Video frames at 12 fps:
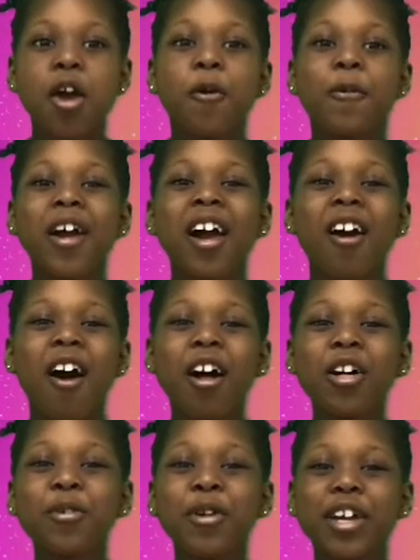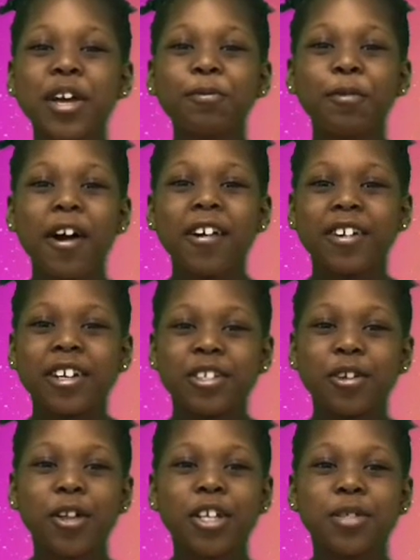We are all a work in
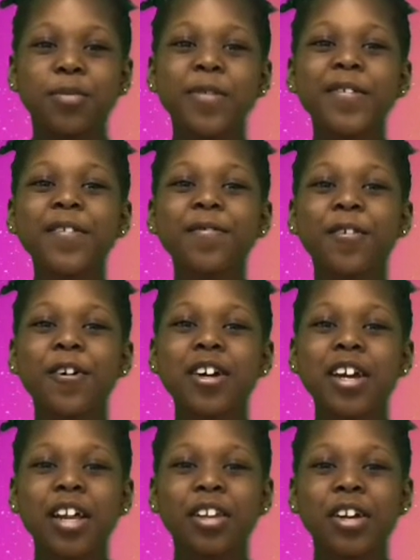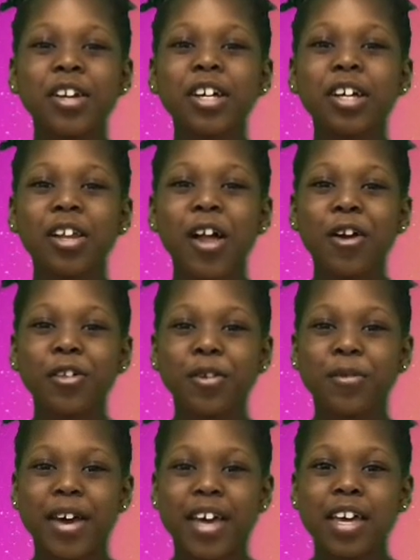progress, always moving forward and learning along
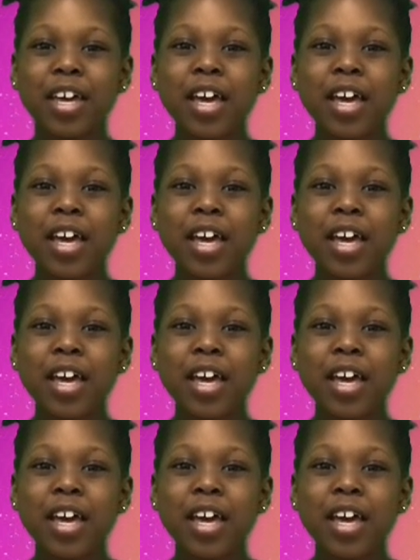the way.